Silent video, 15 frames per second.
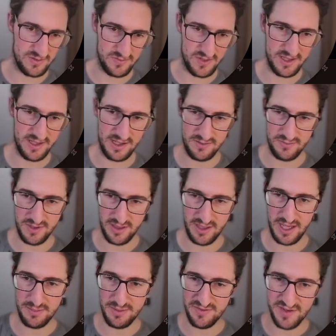run that with
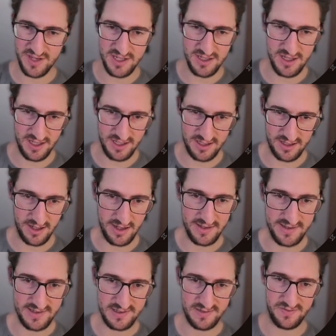Hyperfine and
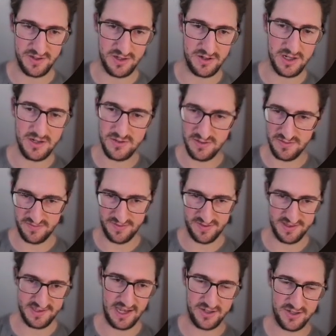let's figure out if
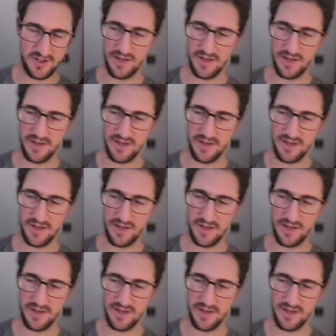it's actually